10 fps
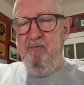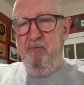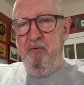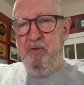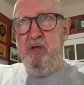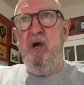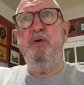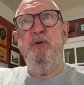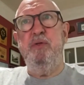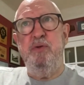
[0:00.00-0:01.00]
for the
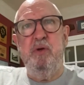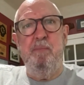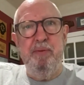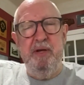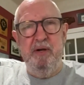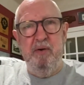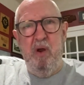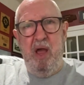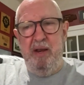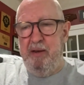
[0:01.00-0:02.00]
country that you completed a
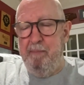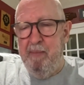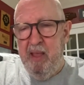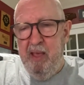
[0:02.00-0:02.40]
ride in.